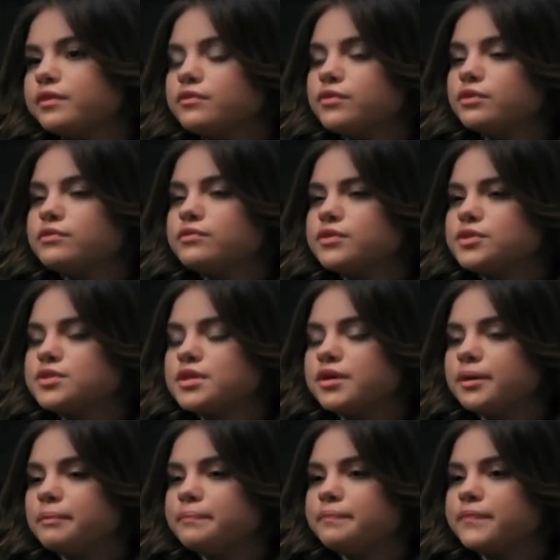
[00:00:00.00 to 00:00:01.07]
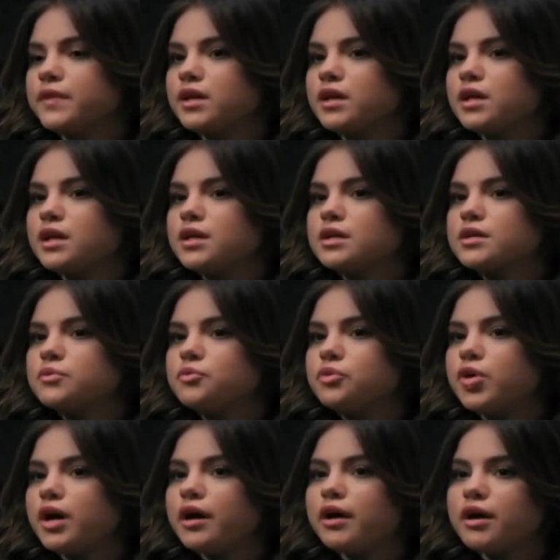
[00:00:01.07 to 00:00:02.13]
Appearing on her friend Raquelle
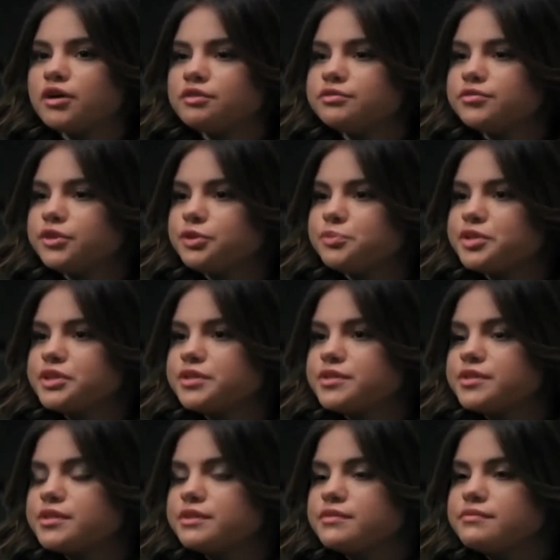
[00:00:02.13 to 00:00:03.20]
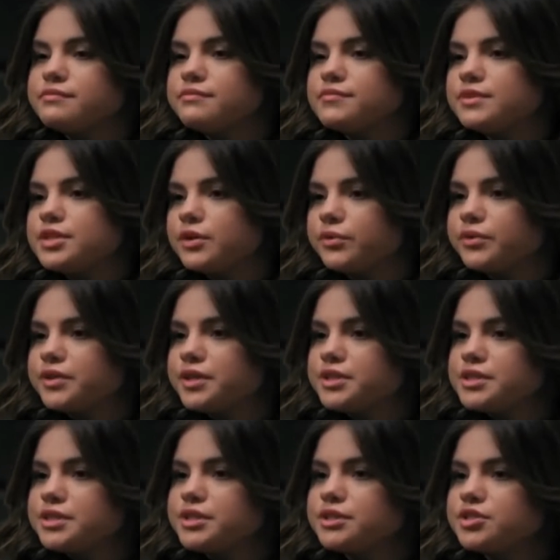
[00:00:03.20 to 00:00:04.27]
Stevens' video podcast, Giving Back
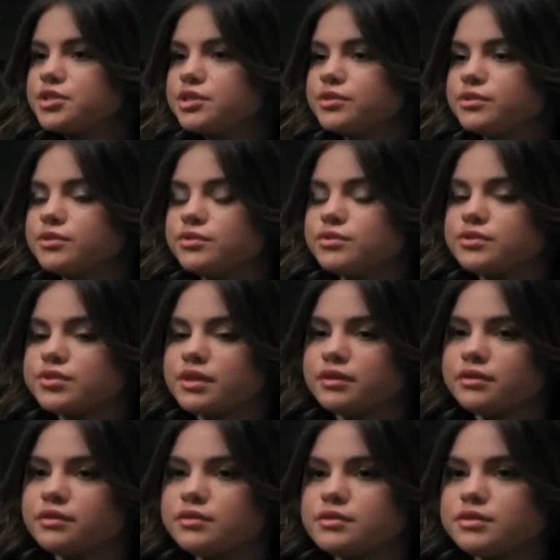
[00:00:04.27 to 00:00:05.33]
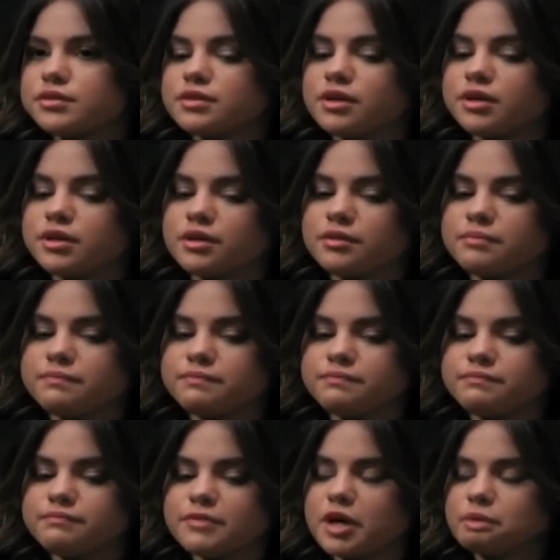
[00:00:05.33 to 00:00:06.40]
Generation, which aims to
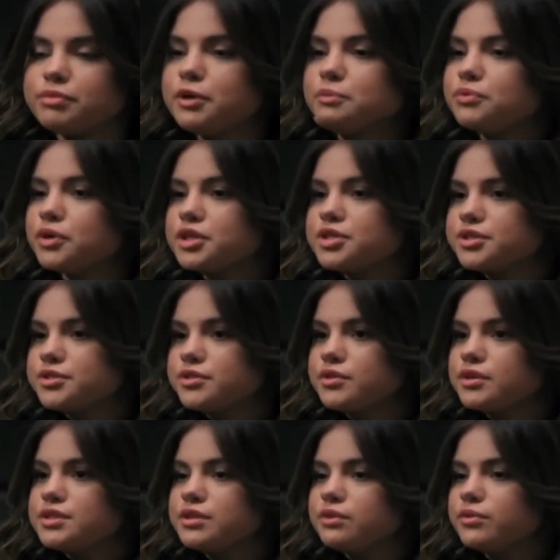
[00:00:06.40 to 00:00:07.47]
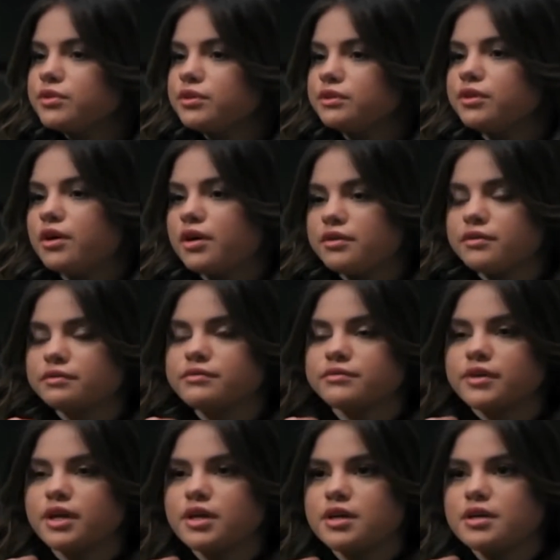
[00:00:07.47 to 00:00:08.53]
incentivize newer generations to give back,
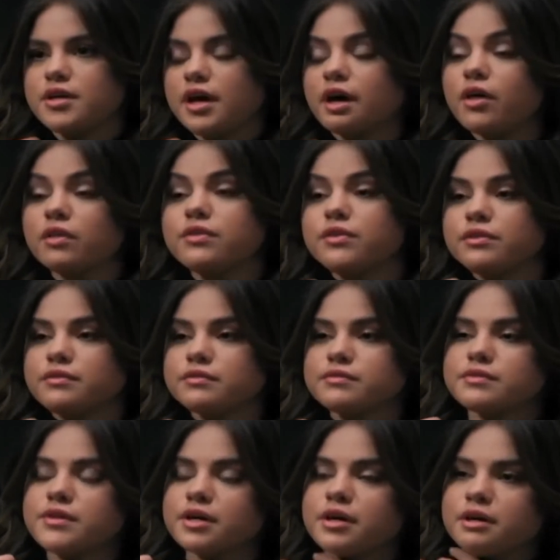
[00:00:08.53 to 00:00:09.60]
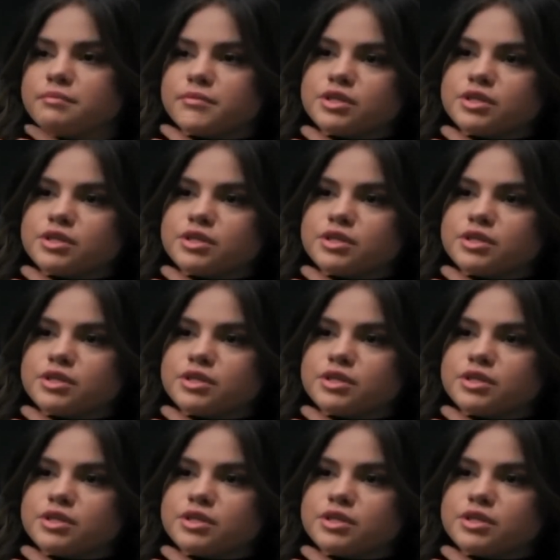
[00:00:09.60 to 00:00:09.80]
one good deed at a time.